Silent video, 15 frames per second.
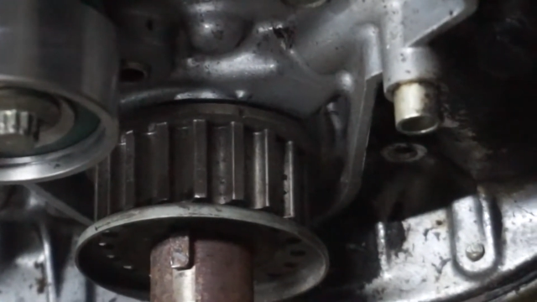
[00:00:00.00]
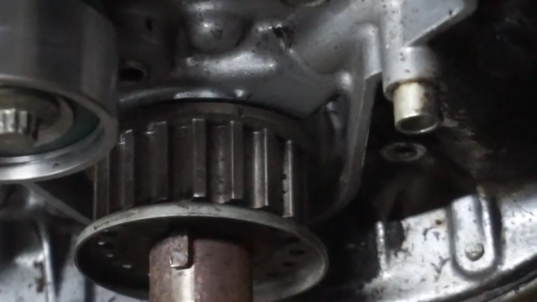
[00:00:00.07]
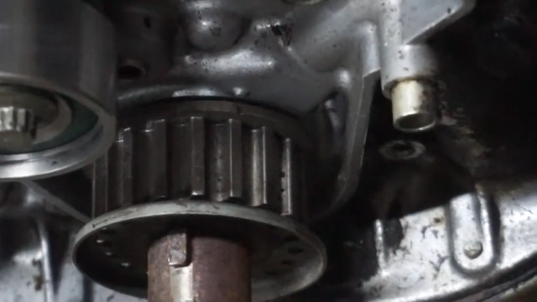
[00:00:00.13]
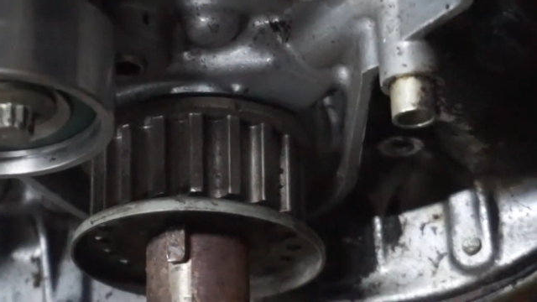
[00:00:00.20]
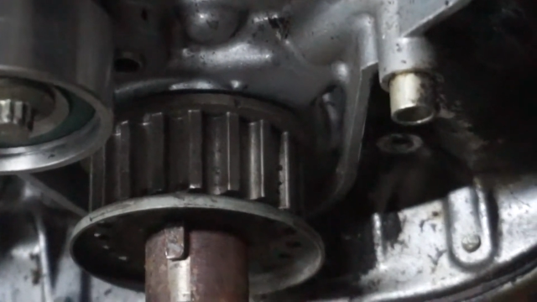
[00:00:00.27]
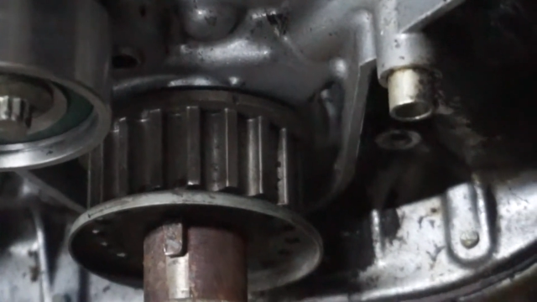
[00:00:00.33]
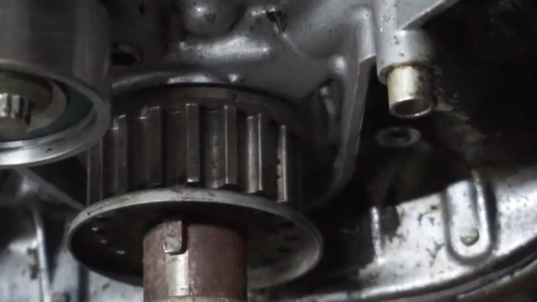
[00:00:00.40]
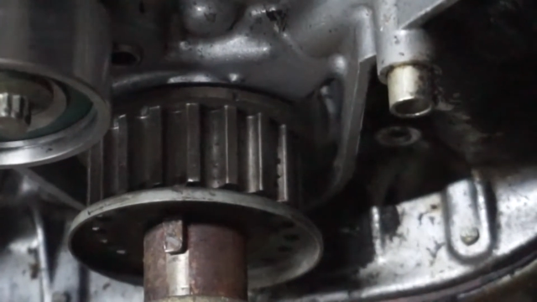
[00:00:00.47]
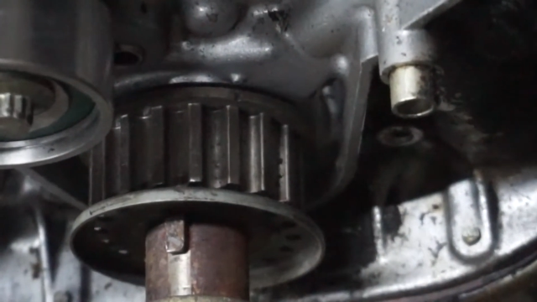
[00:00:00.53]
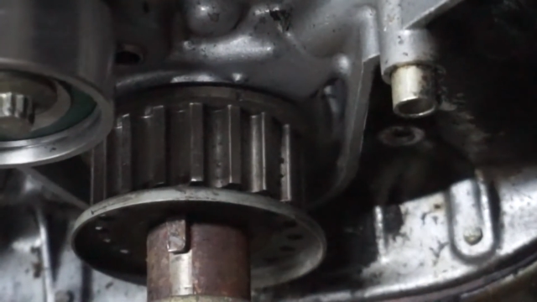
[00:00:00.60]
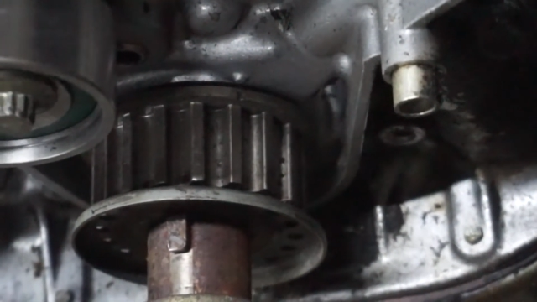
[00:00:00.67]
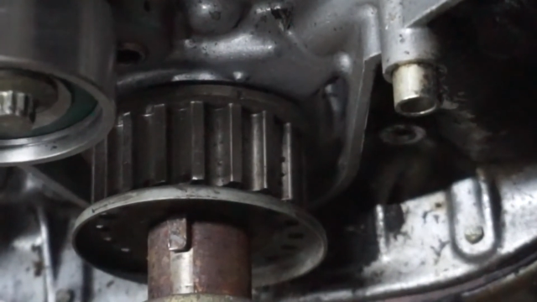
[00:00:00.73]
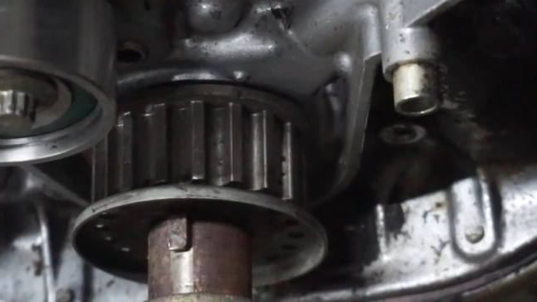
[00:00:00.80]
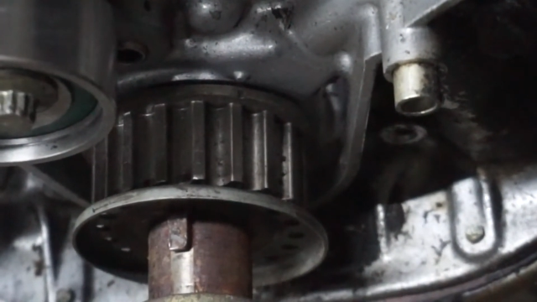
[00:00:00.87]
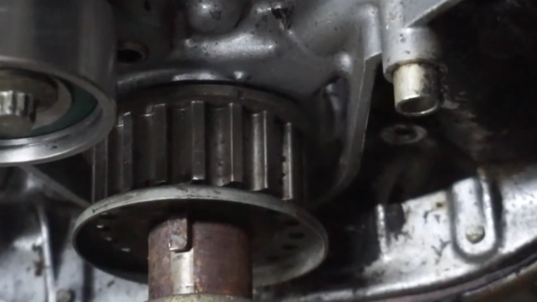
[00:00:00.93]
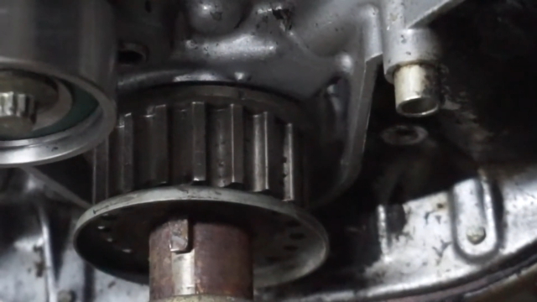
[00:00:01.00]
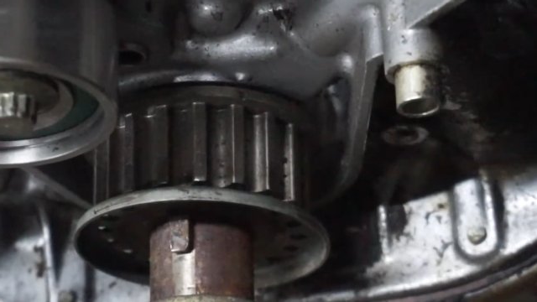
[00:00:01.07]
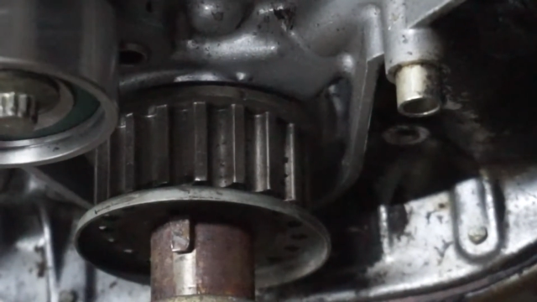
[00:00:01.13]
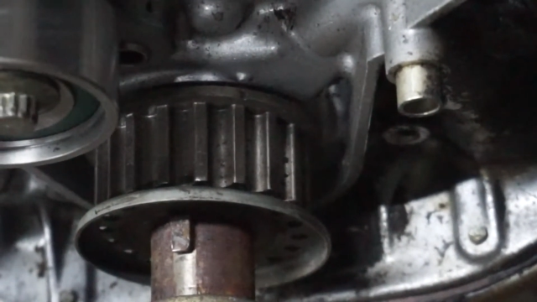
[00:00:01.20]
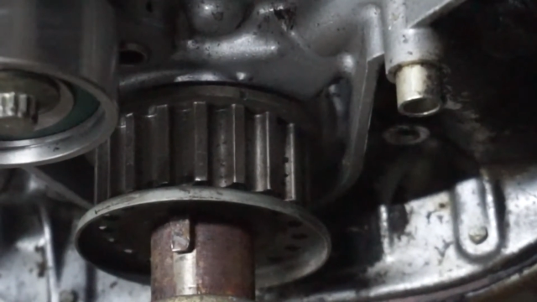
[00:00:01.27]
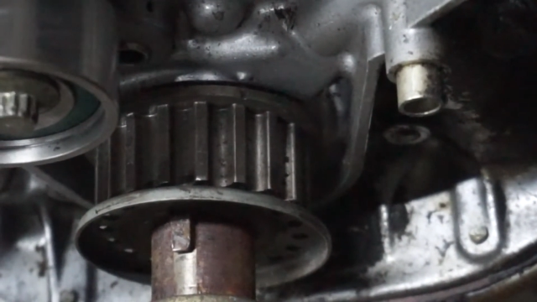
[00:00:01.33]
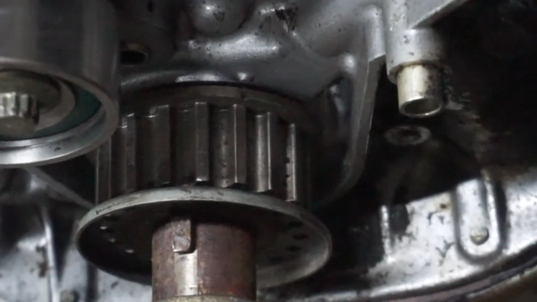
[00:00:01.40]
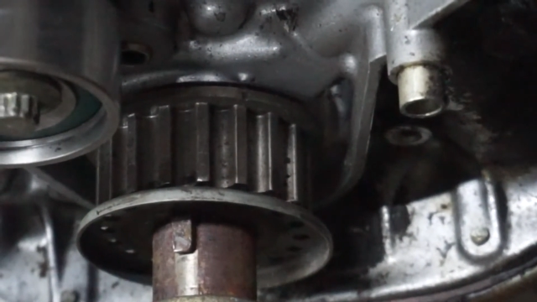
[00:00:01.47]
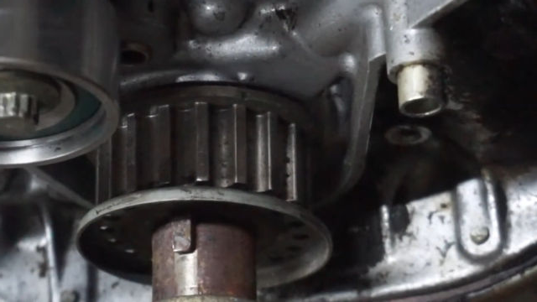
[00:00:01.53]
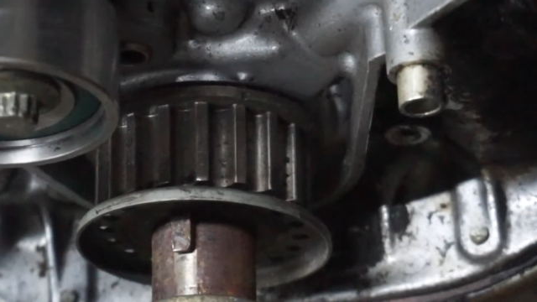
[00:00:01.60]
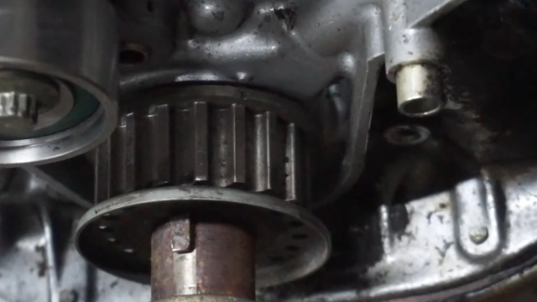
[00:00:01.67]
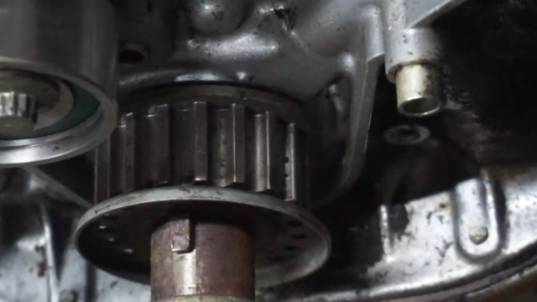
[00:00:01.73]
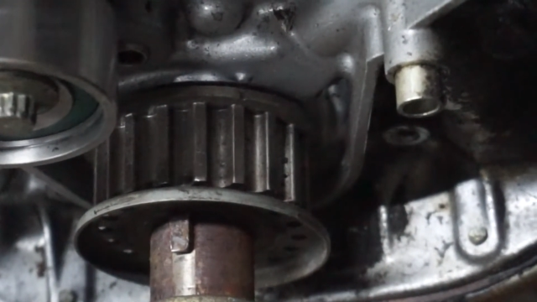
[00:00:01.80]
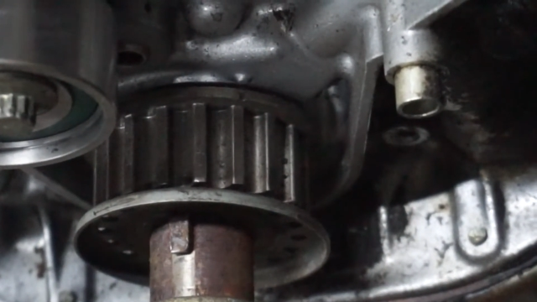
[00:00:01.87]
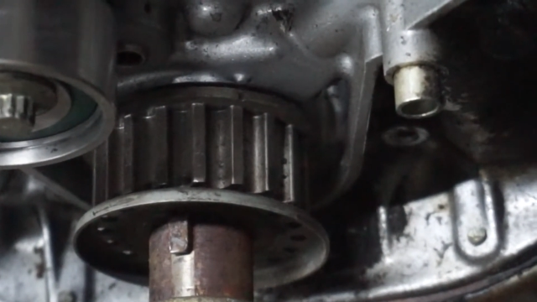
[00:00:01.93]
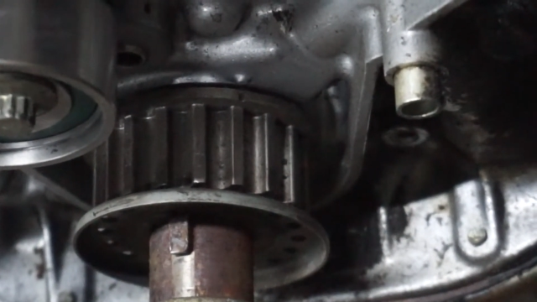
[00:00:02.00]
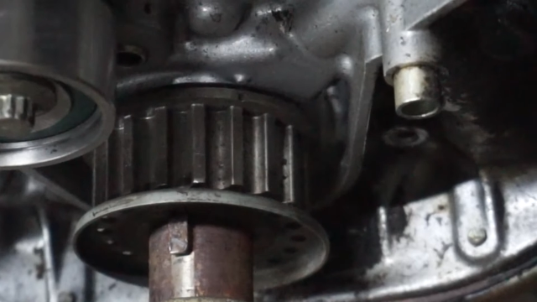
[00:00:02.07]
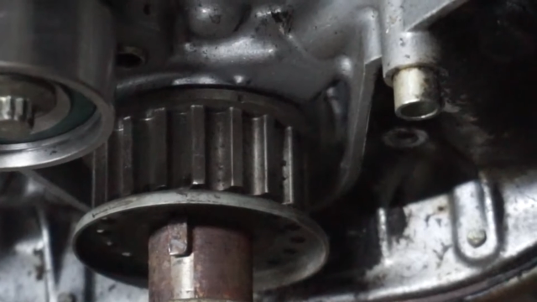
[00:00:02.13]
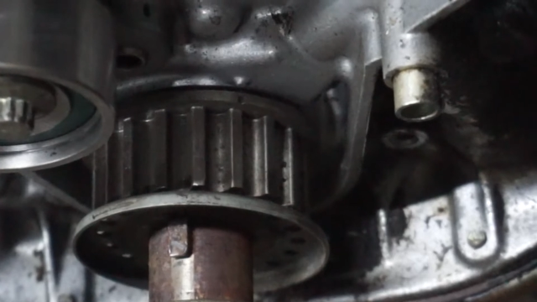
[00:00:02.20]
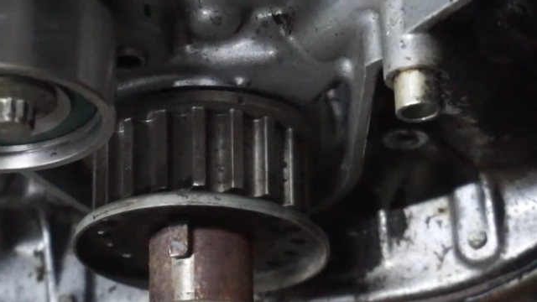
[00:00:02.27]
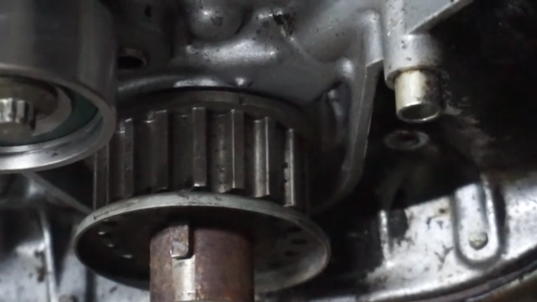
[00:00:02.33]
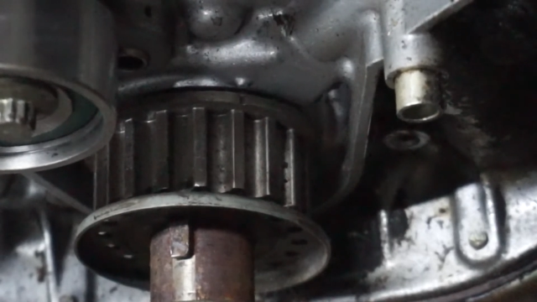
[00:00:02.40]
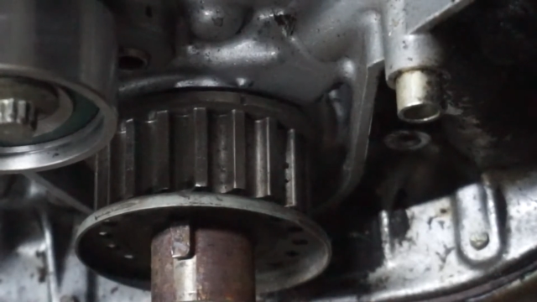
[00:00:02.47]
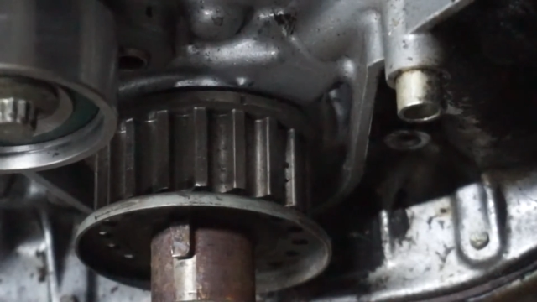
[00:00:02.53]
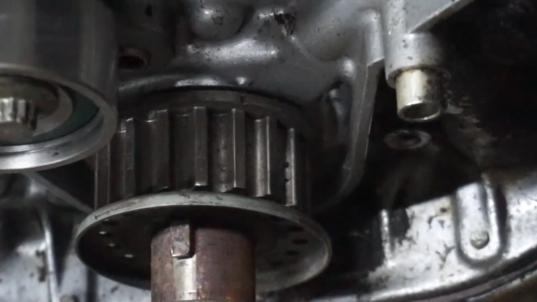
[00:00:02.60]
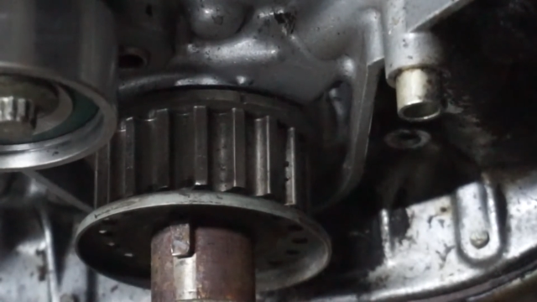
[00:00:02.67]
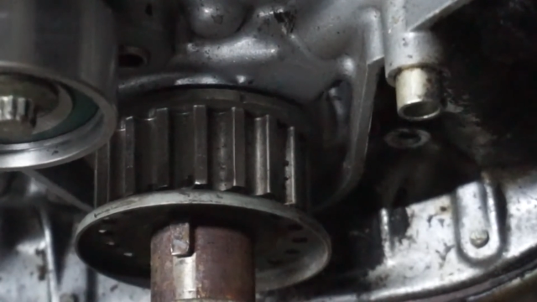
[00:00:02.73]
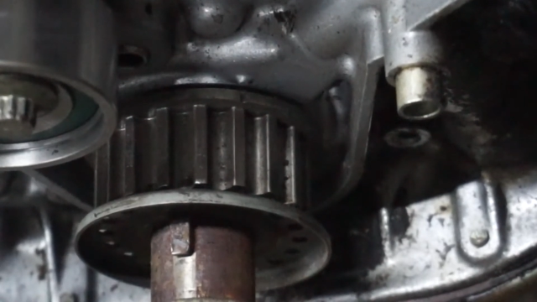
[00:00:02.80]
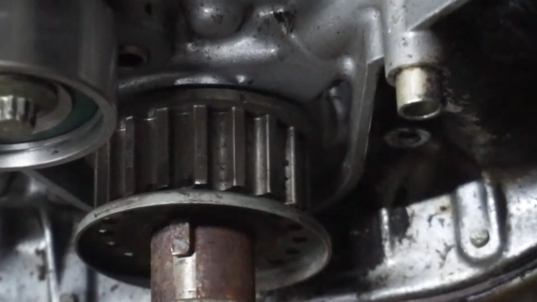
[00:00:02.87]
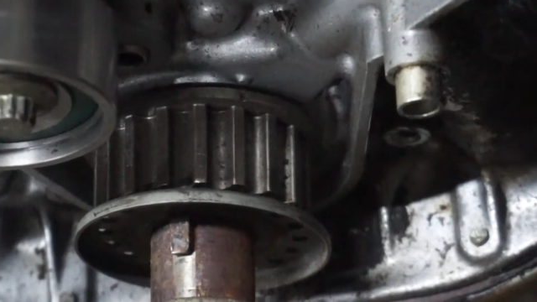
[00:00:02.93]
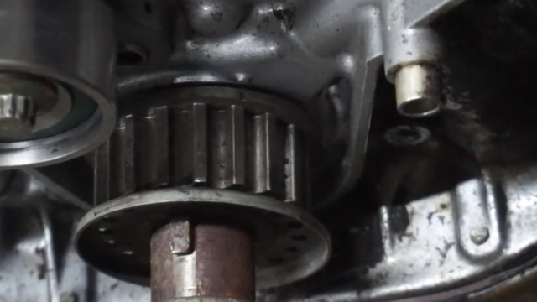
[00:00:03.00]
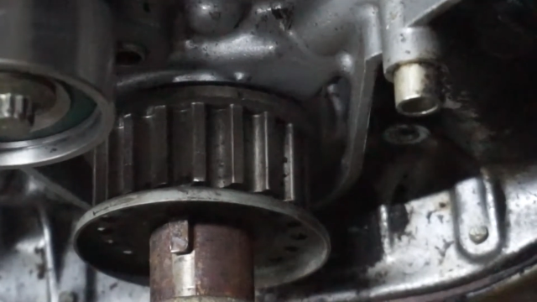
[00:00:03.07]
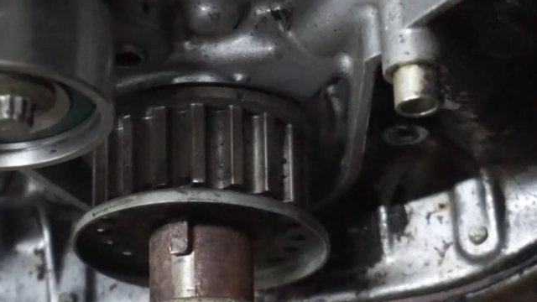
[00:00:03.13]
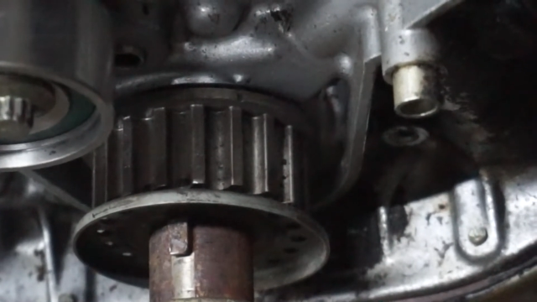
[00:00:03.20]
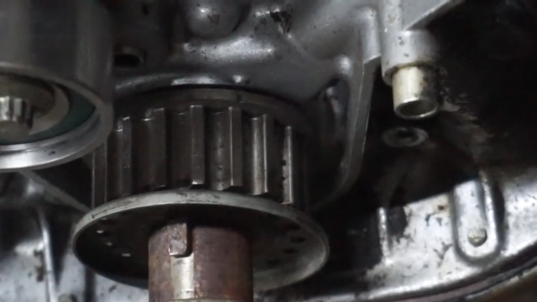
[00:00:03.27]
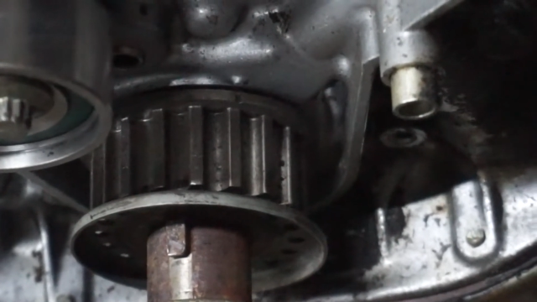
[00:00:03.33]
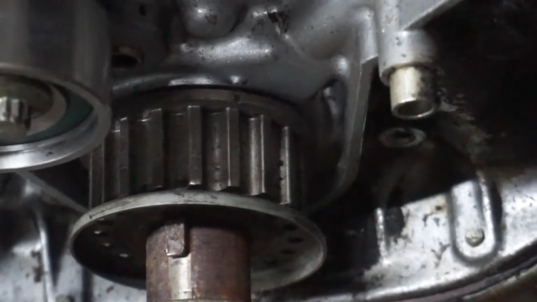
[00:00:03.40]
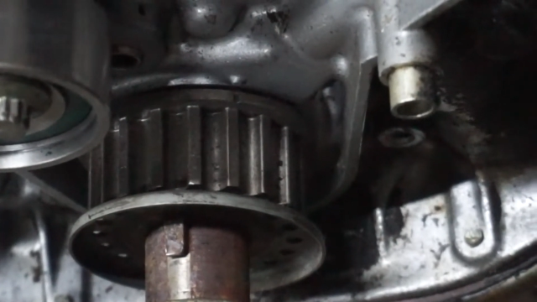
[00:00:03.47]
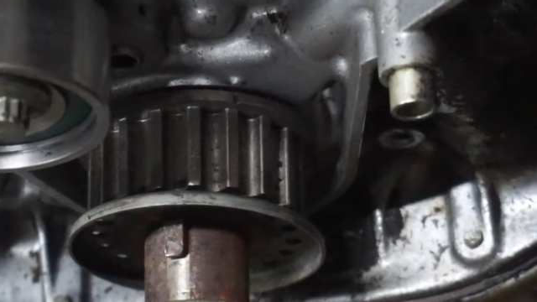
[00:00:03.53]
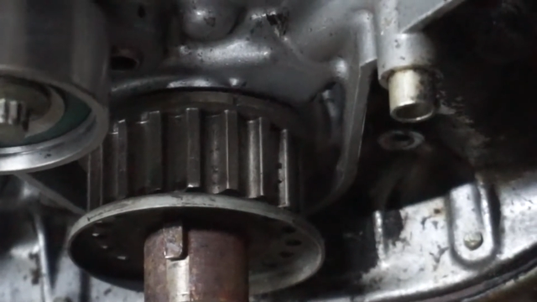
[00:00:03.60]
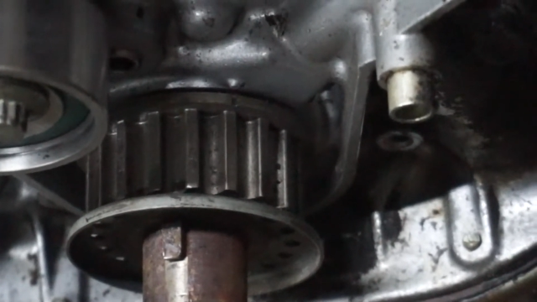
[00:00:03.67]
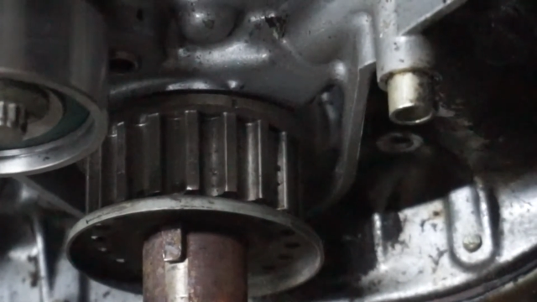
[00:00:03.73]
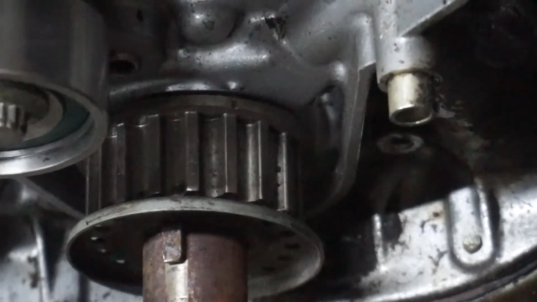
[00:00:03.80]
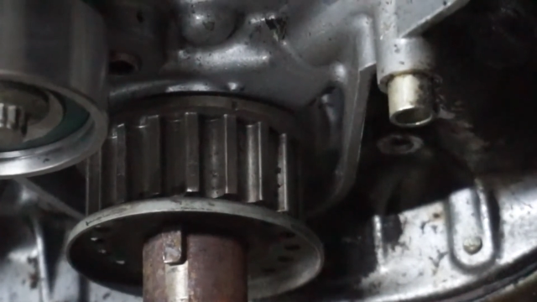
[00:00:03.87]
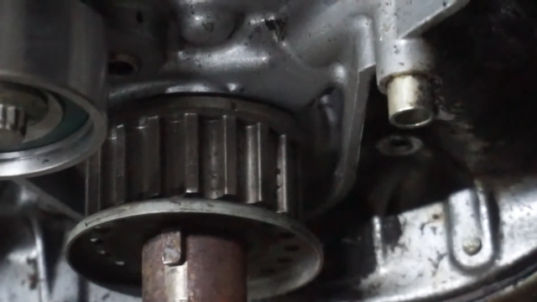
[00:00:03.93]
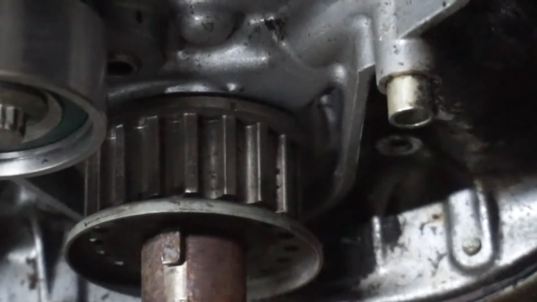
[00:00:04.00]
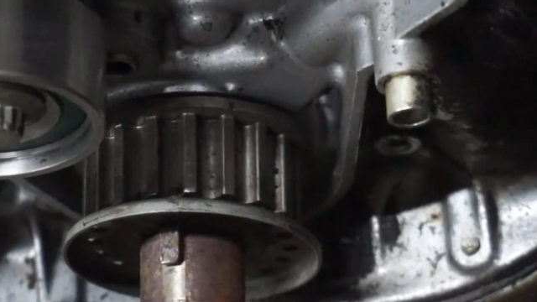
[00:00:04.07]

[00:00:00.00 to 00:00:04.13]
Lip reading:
[unreadable: no face in view]